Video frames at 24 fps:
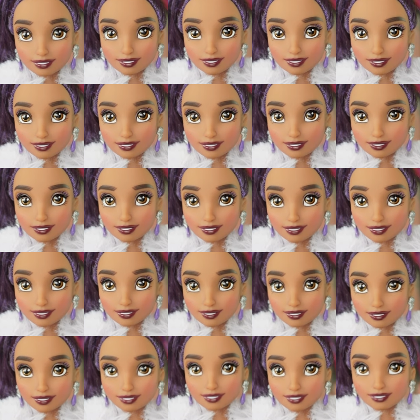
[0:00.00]
minimal
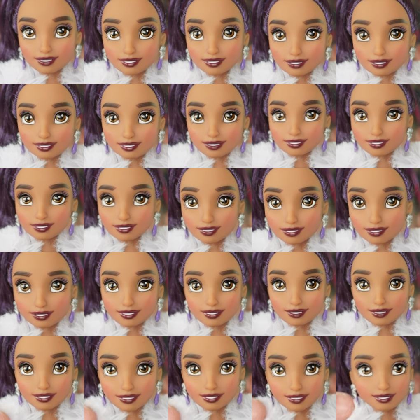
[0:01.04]
makeup.
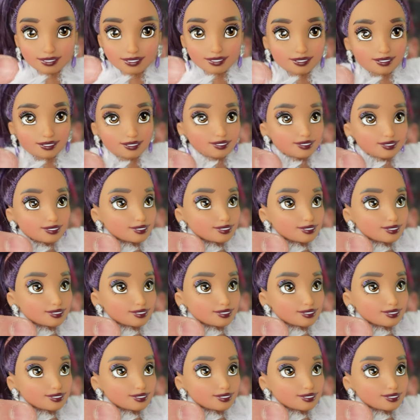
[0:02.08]
And